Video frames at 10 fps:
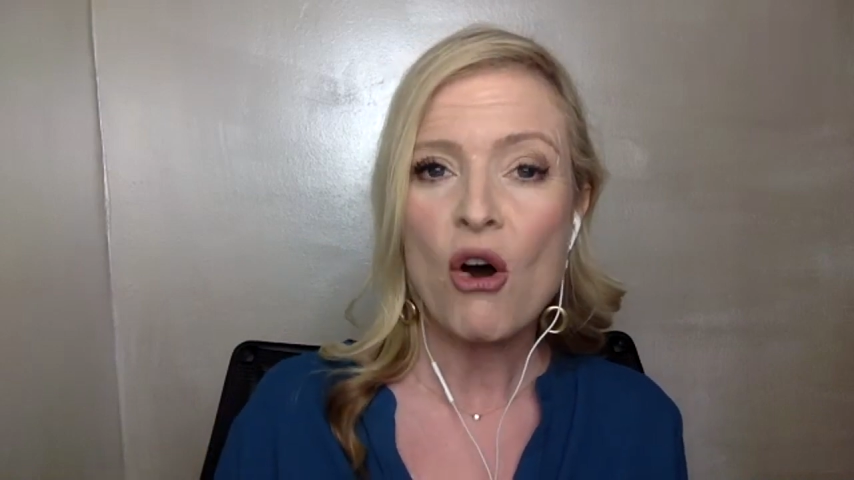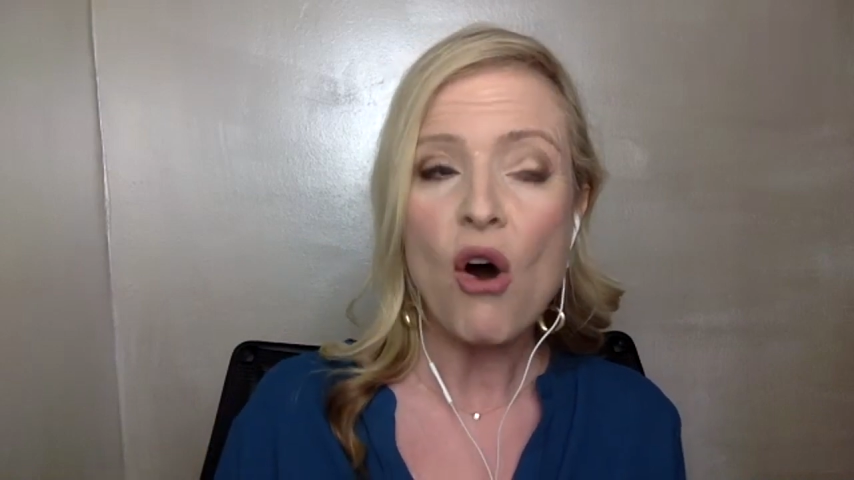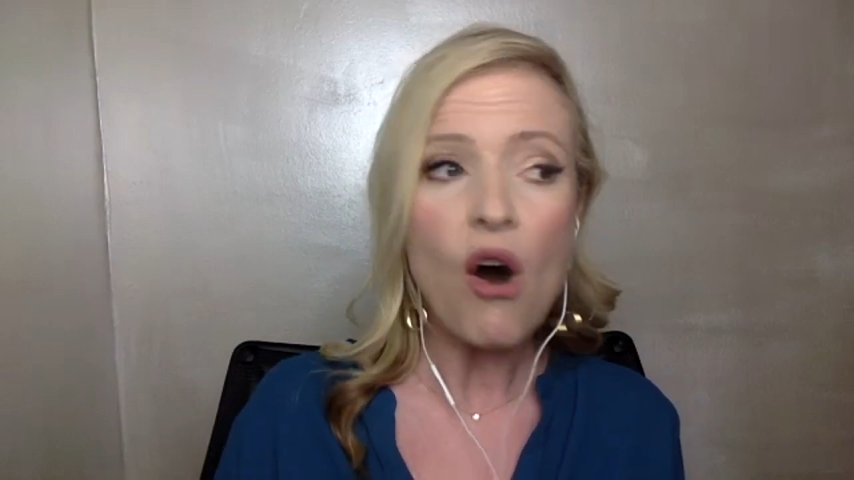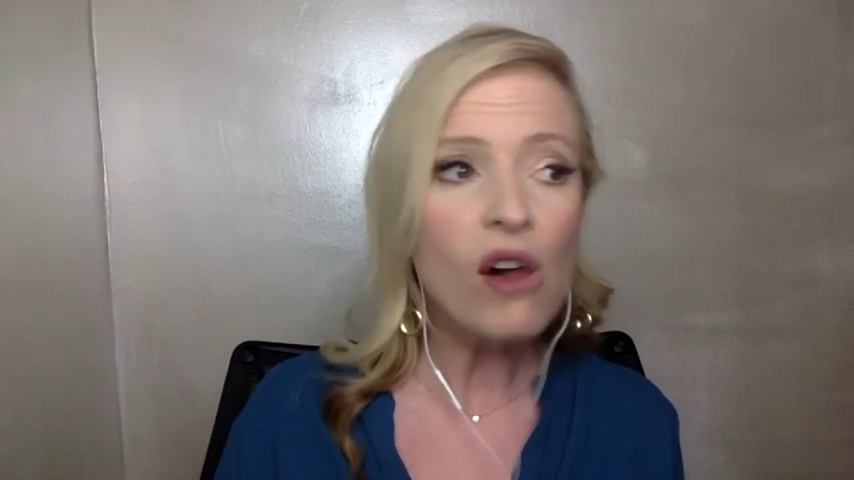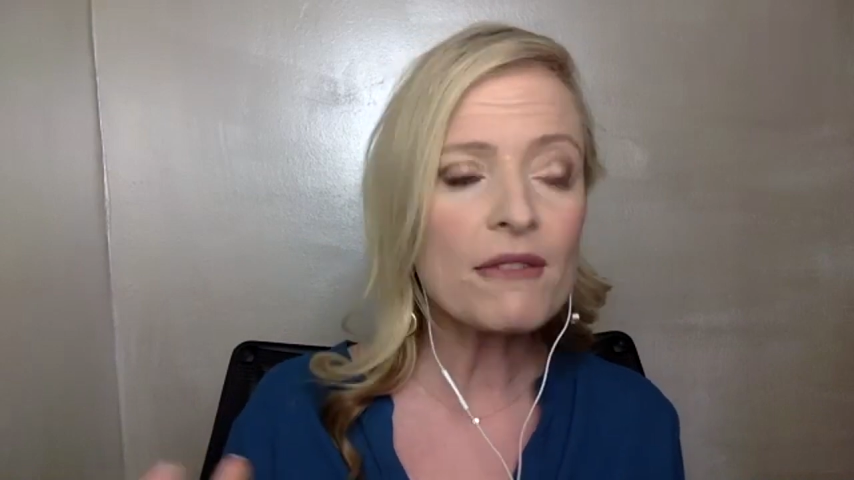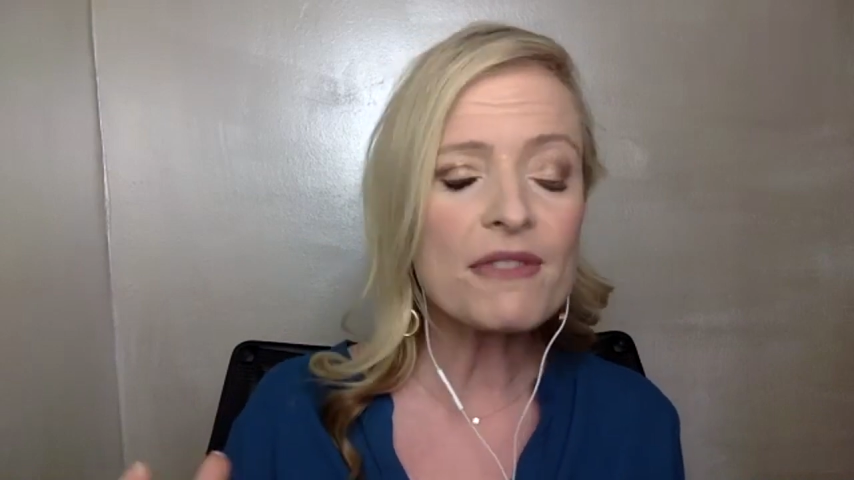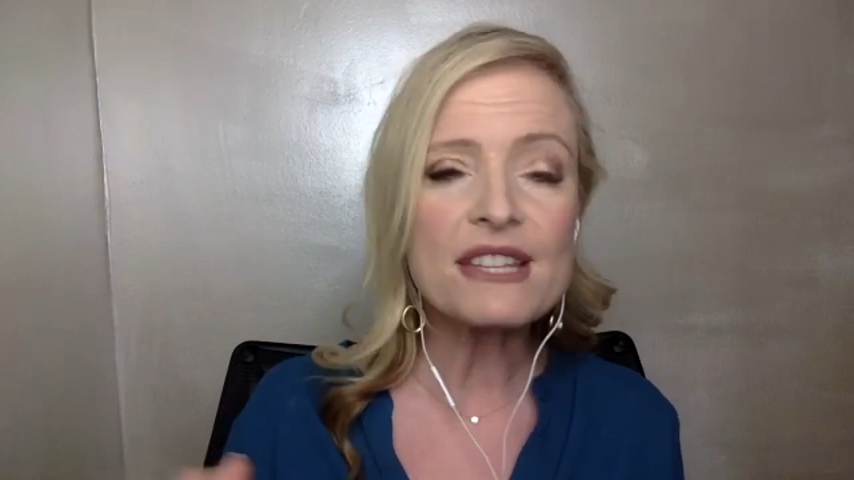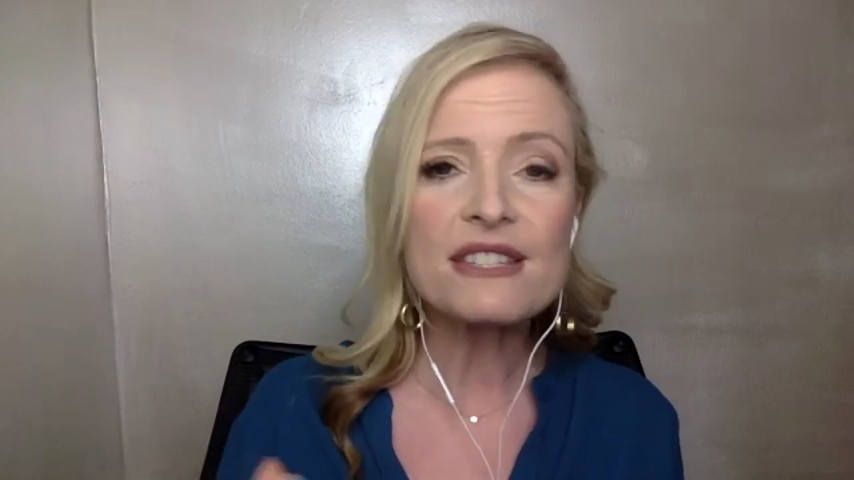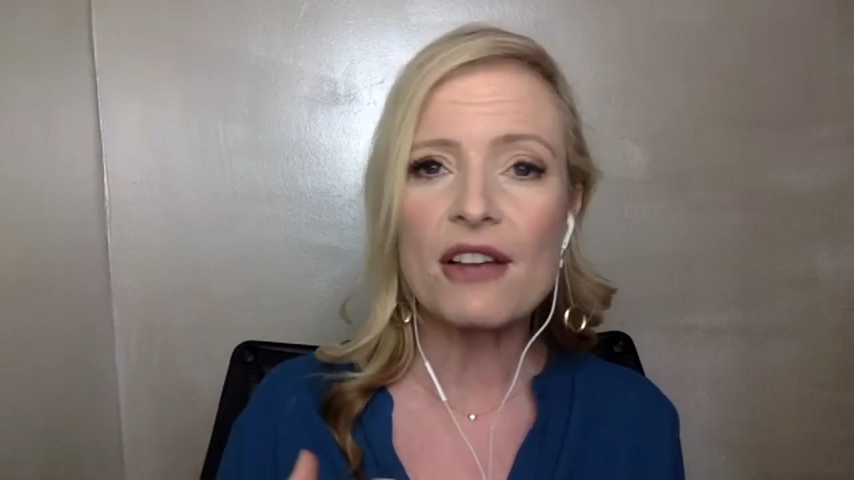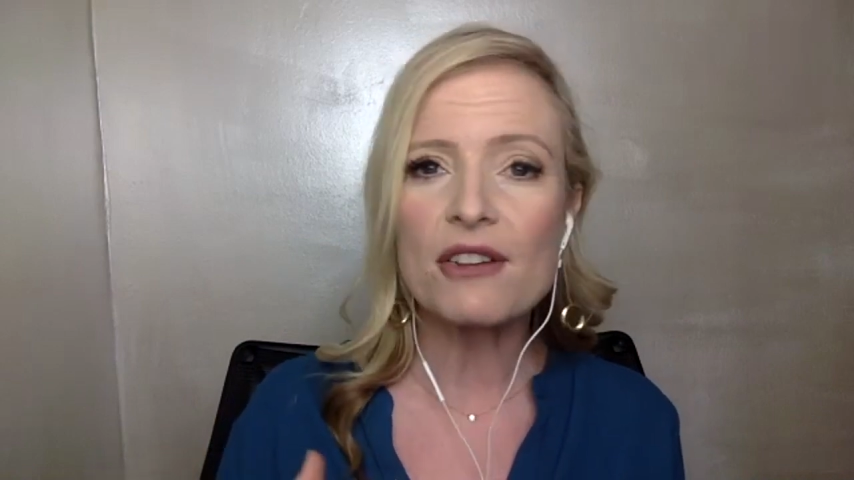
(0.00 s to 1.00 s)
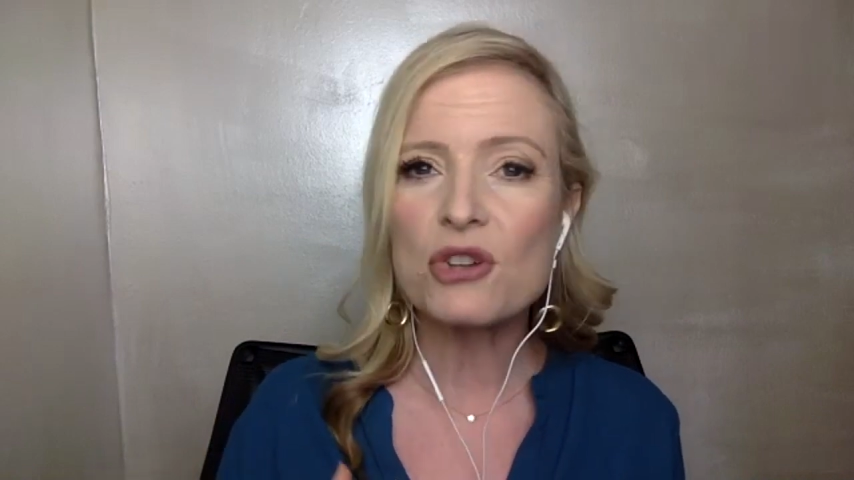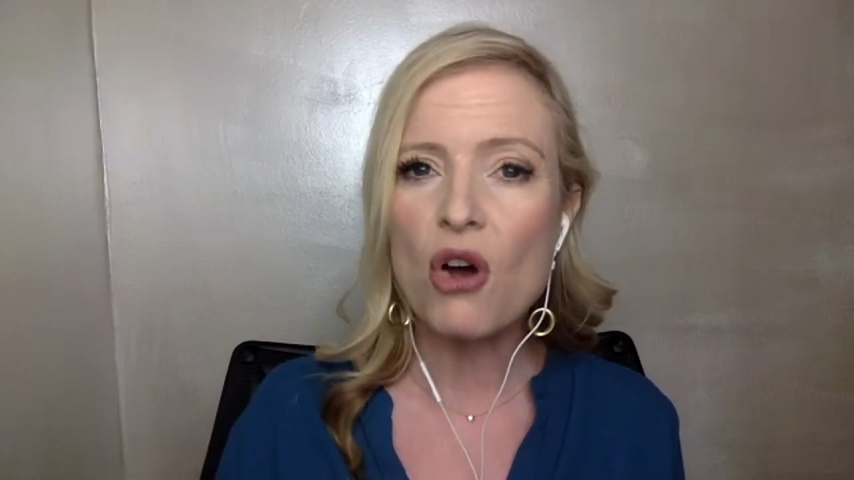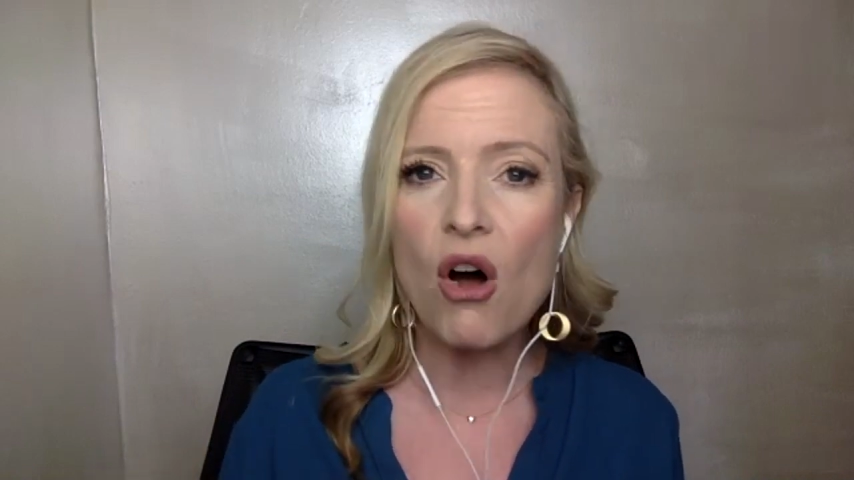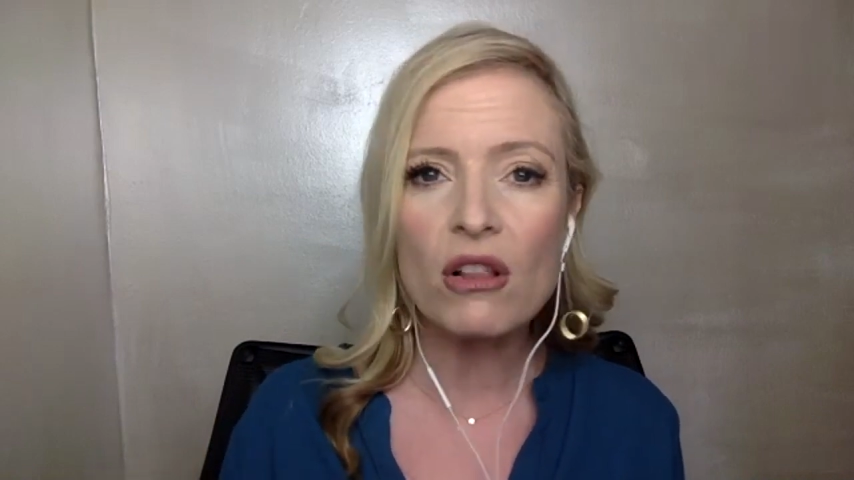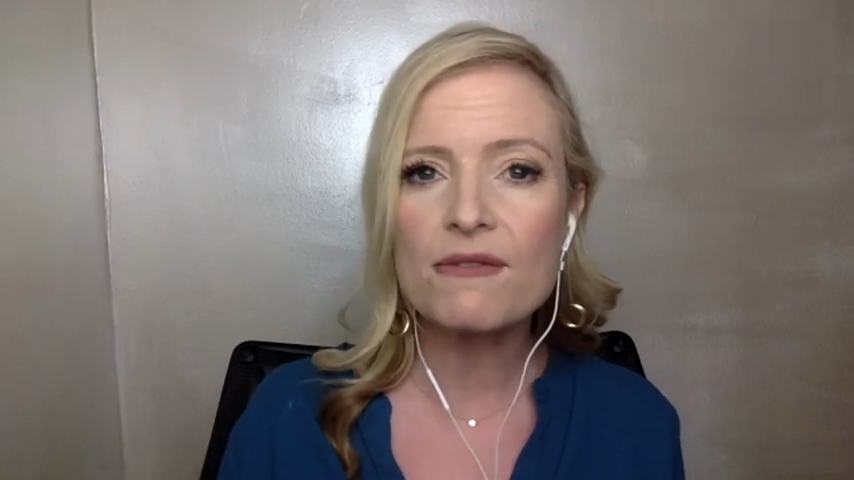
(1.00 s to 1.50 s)
All of these cells,
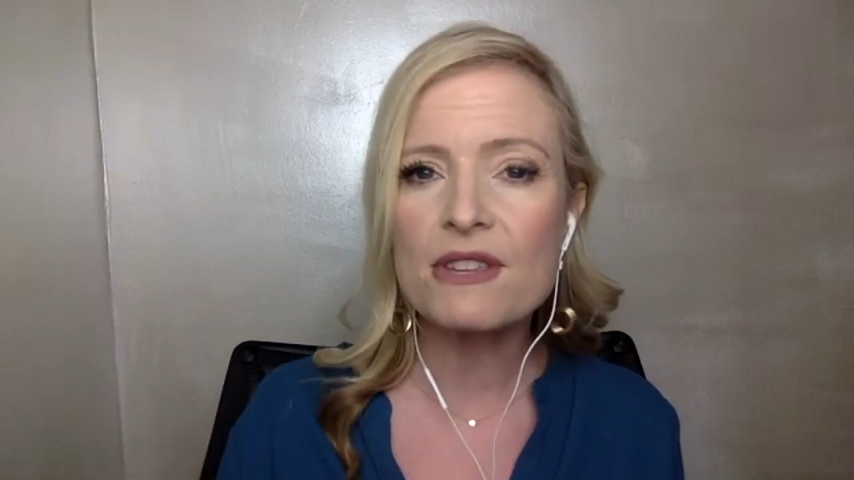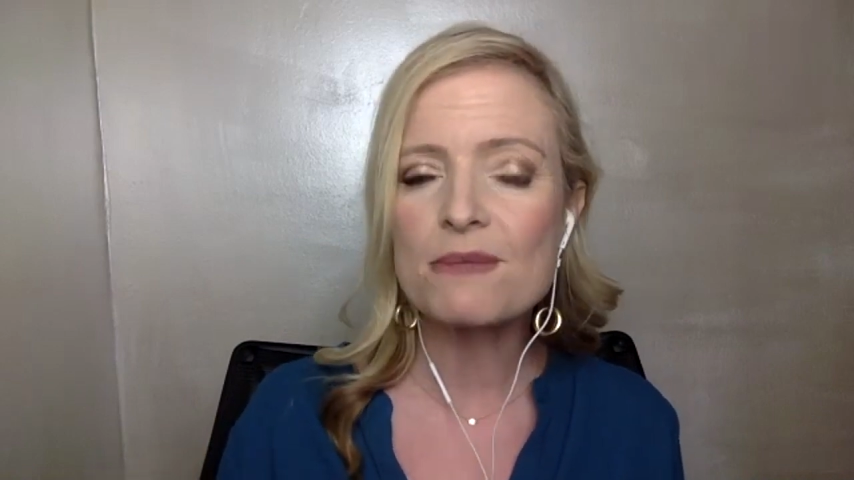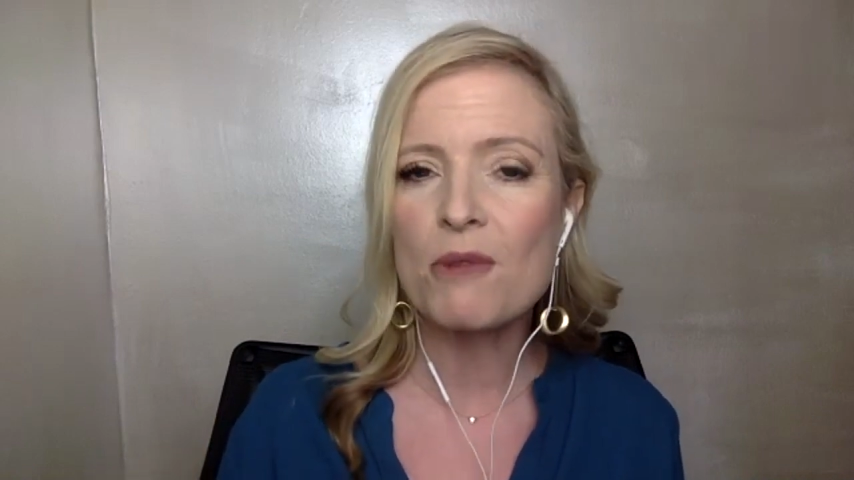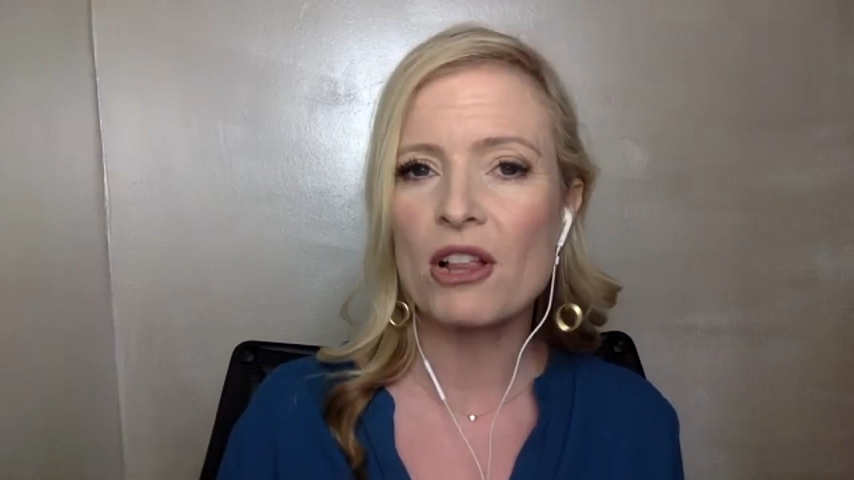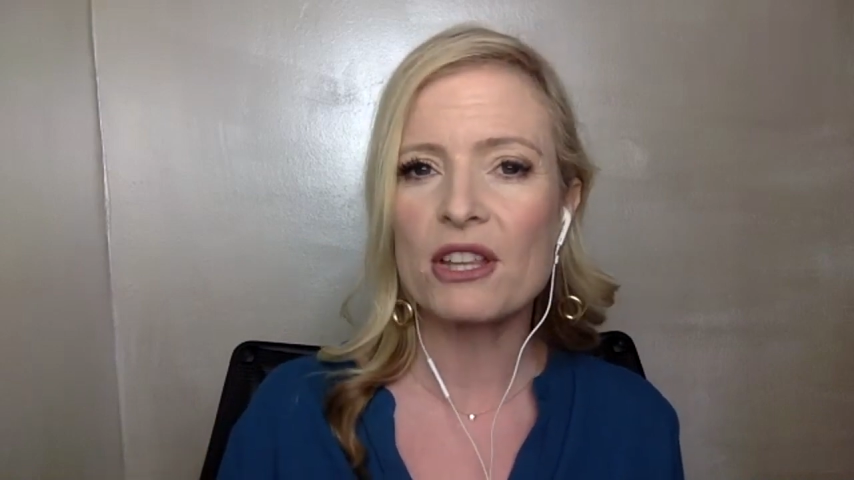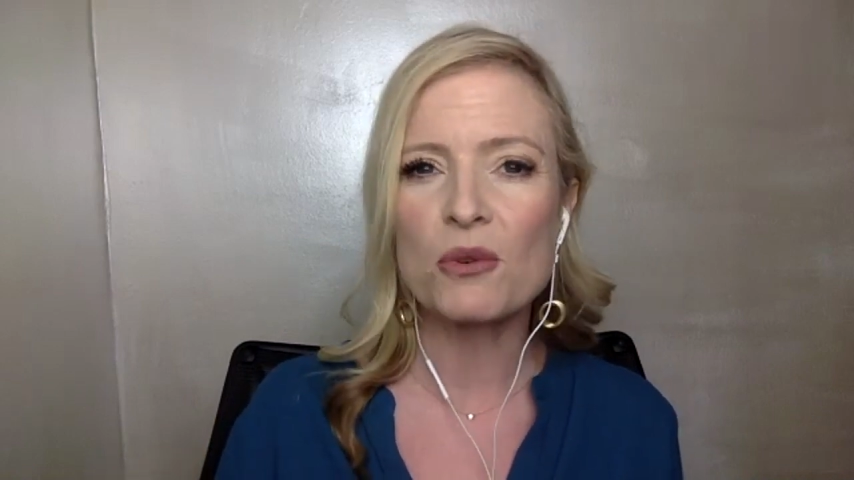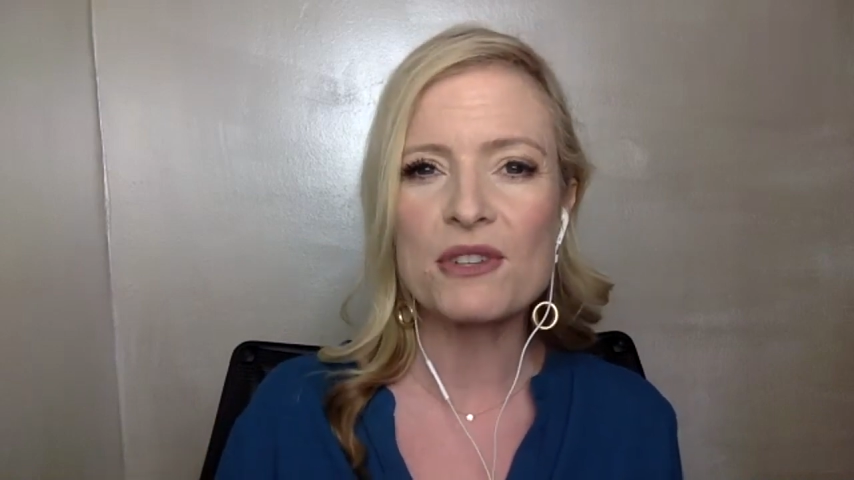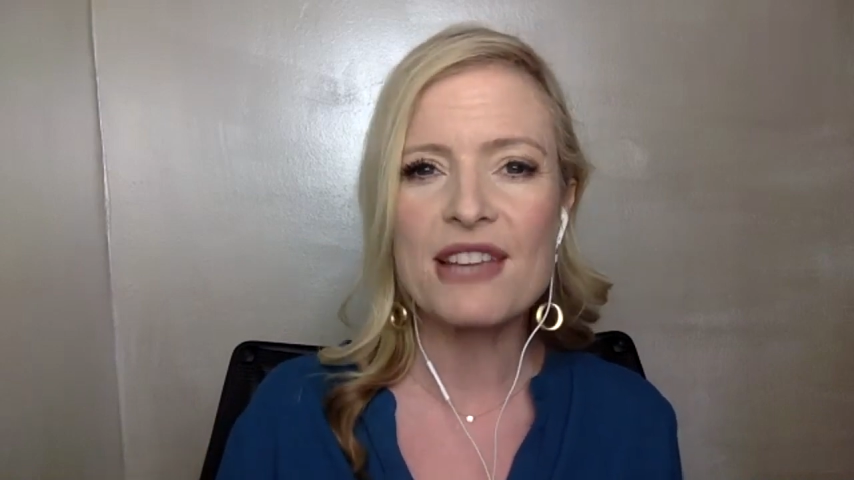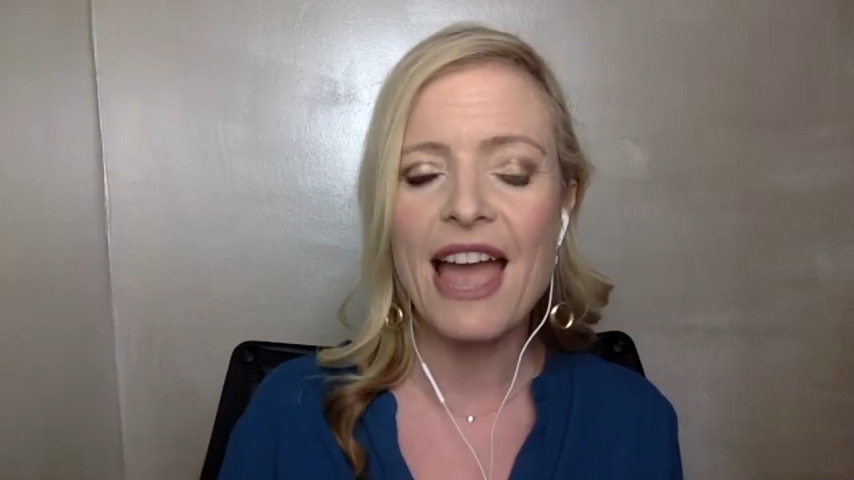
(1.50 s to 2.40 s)
all of these molecules,